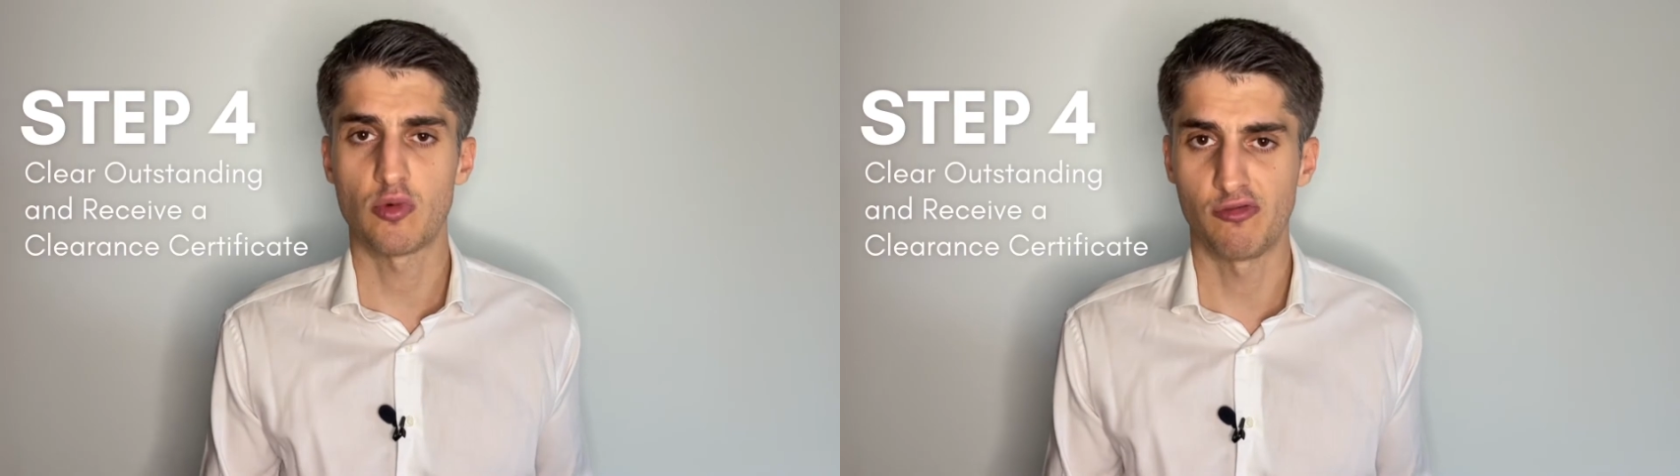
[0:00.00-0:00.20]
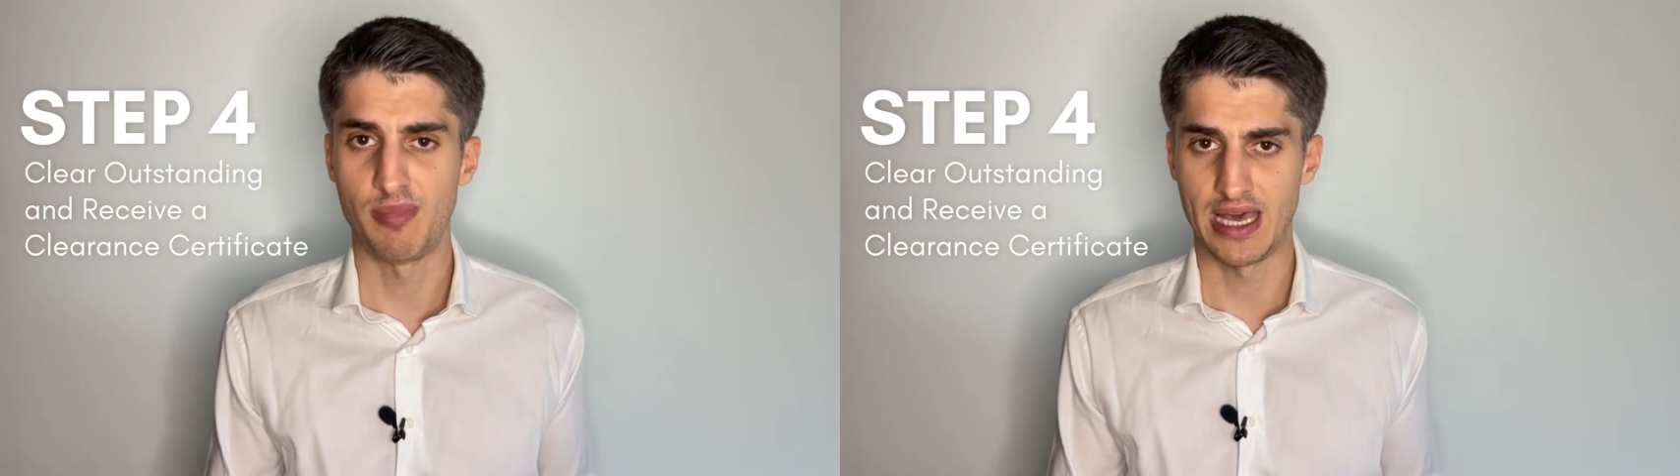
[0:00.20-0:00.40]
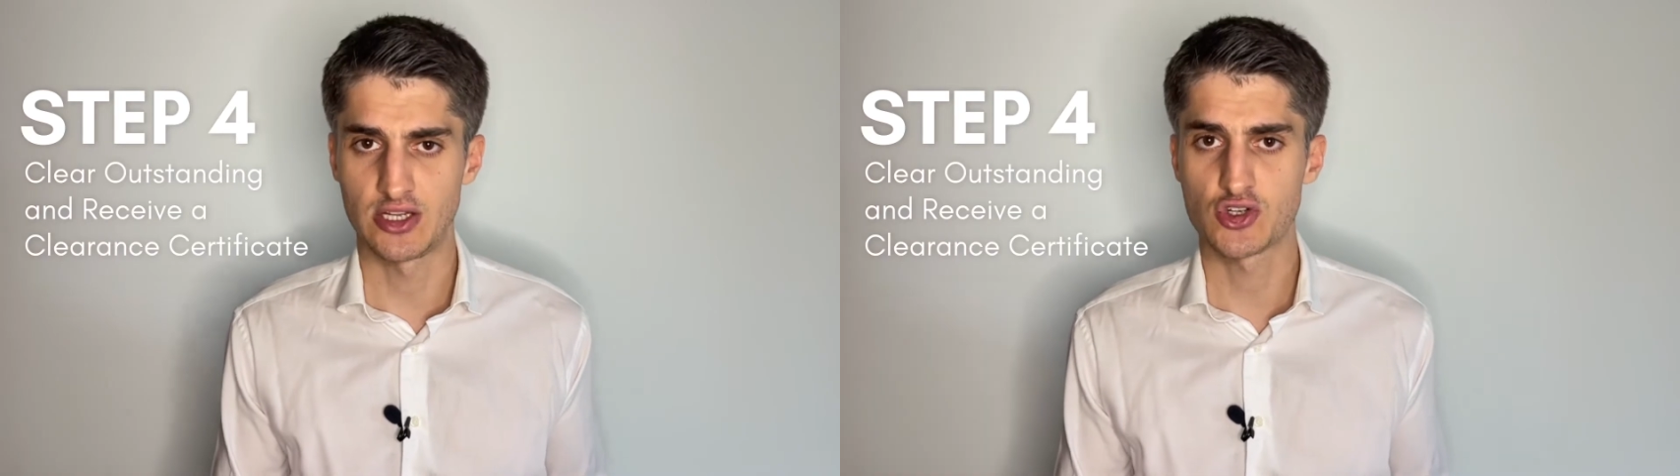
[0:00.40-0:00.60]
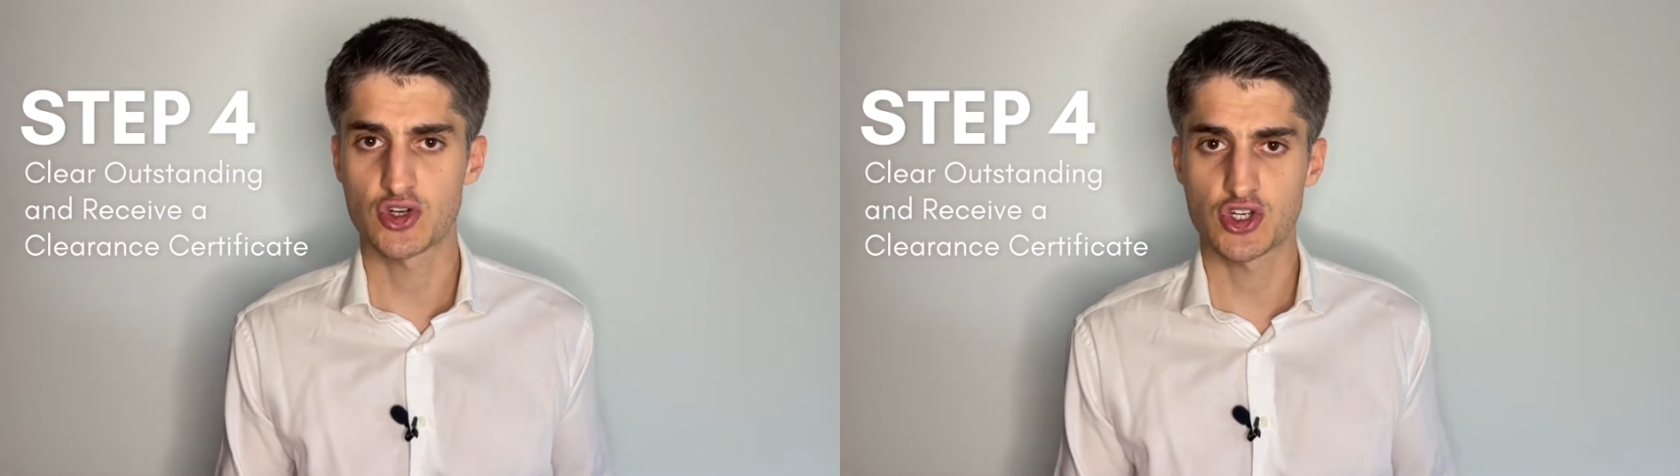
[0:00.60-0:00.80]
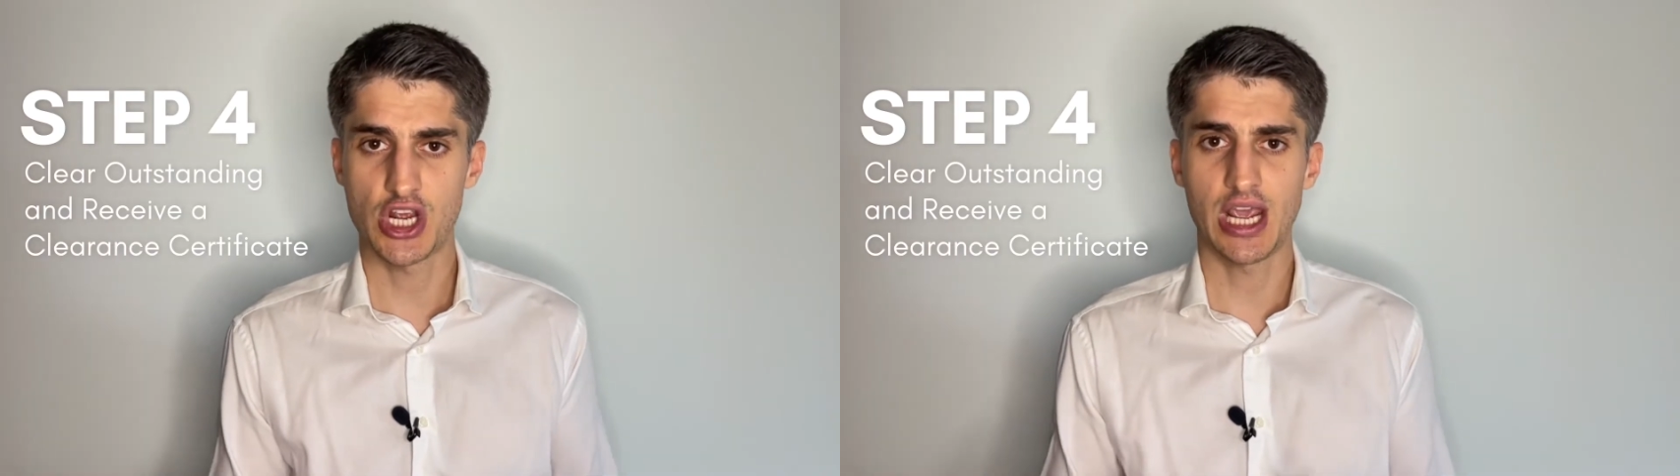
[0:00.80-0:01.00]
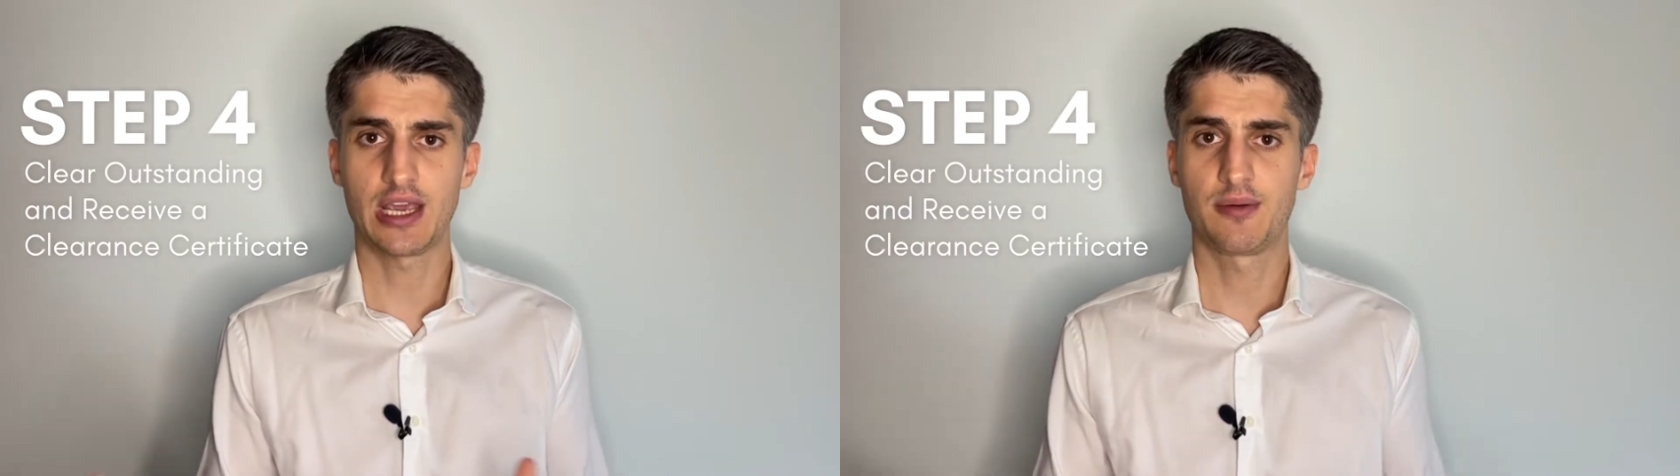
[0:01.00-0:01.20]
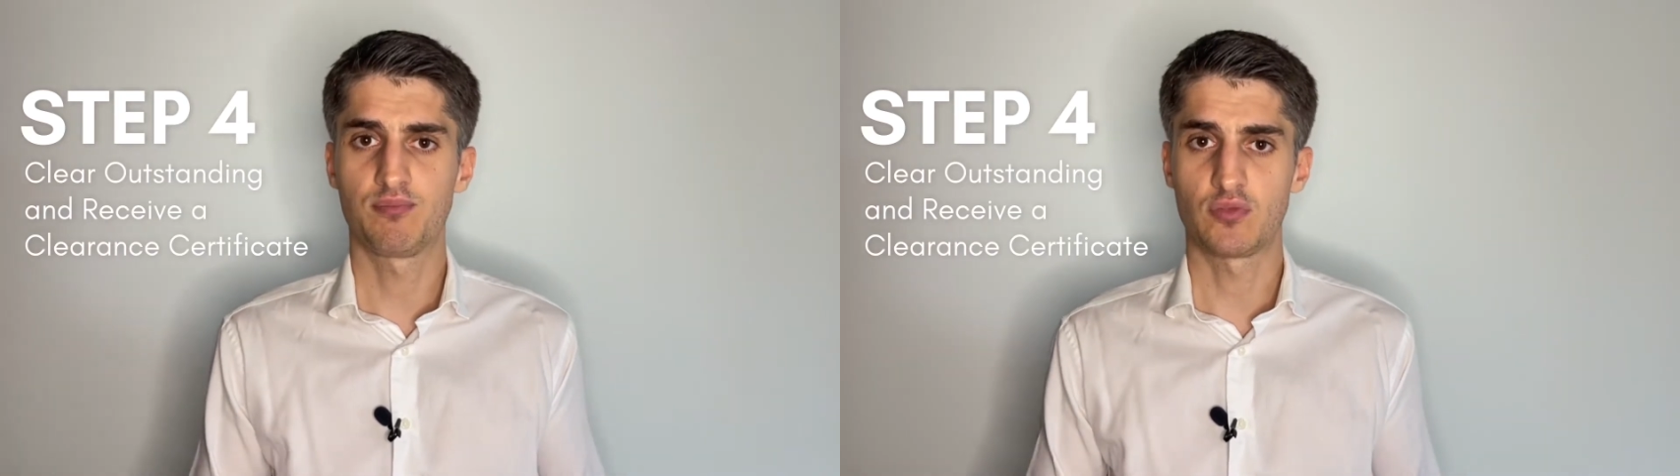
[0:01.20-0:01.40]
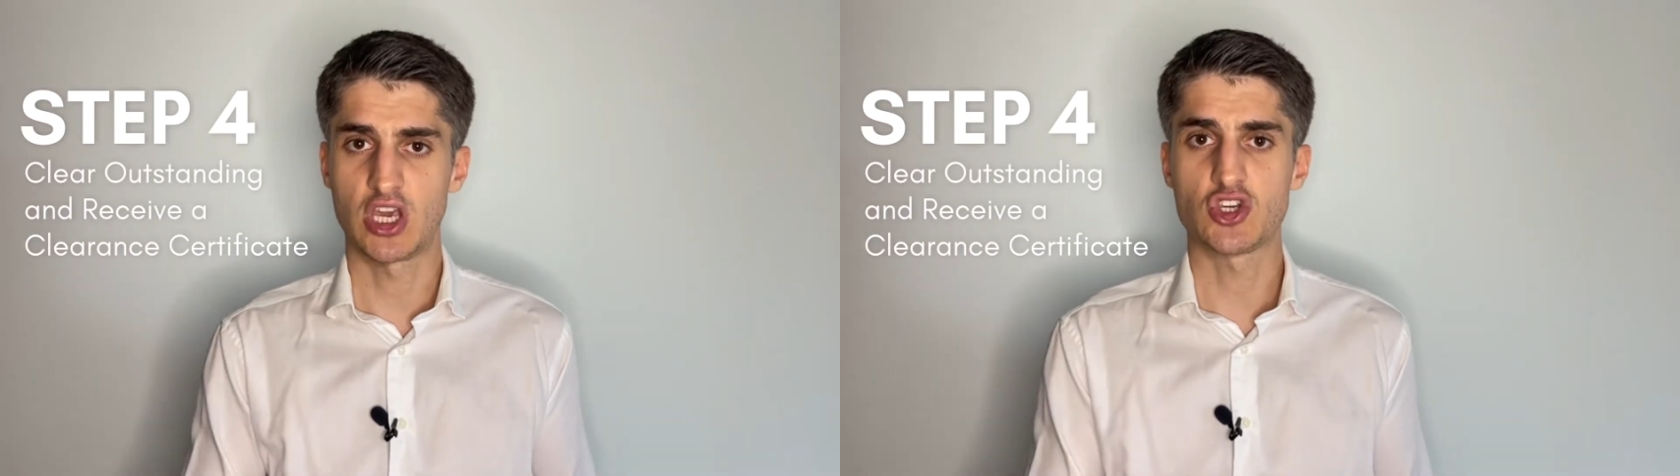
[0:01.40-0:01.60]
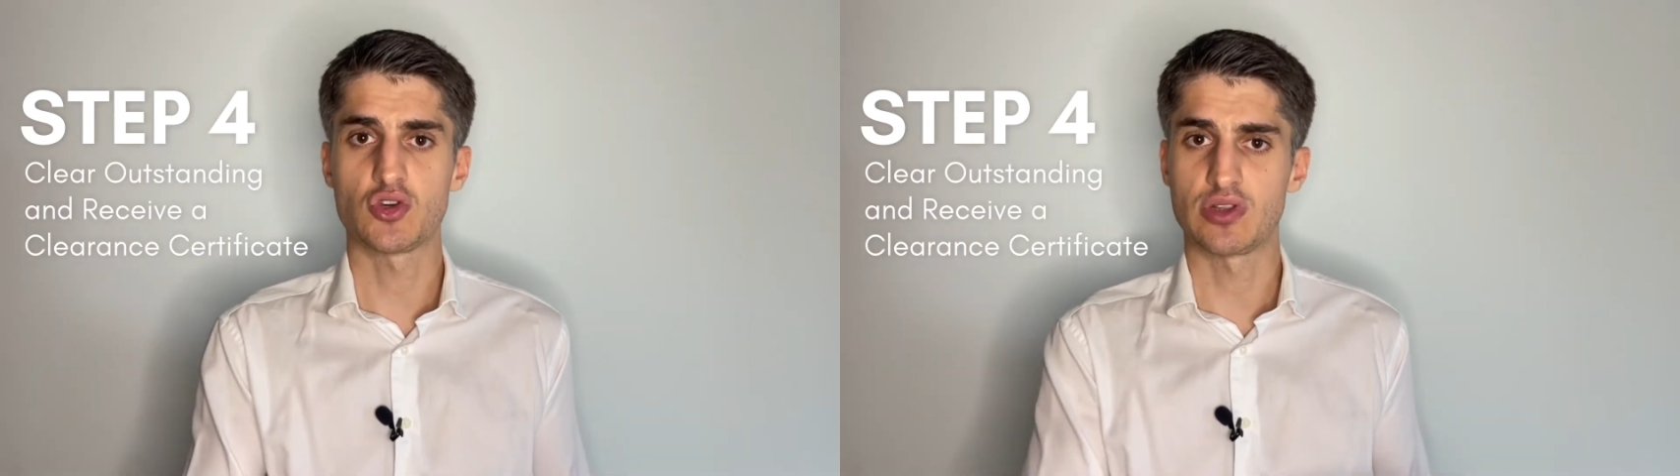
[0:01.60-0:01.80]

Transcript: of manager check issued